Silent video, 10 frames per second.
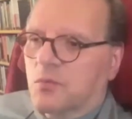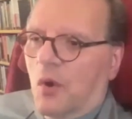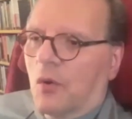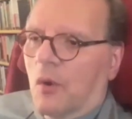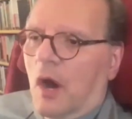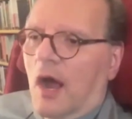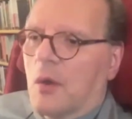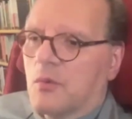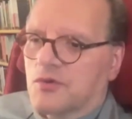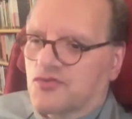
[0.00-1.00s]
what I
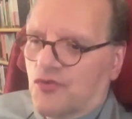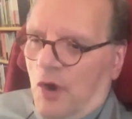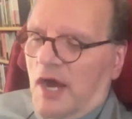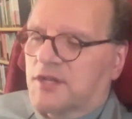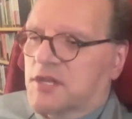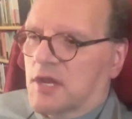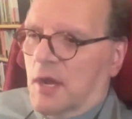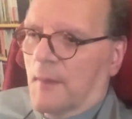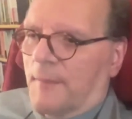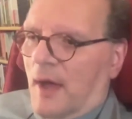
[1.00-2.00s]
was writing
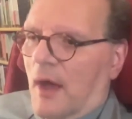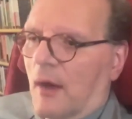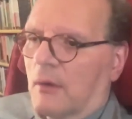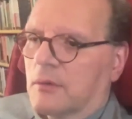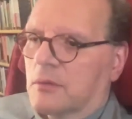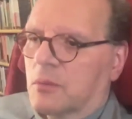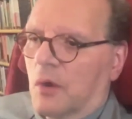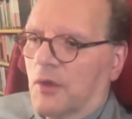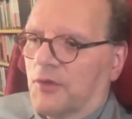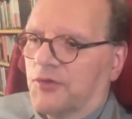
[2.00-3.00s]
about
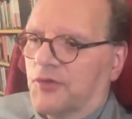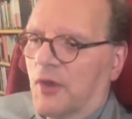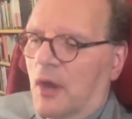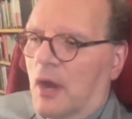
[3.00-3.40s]
was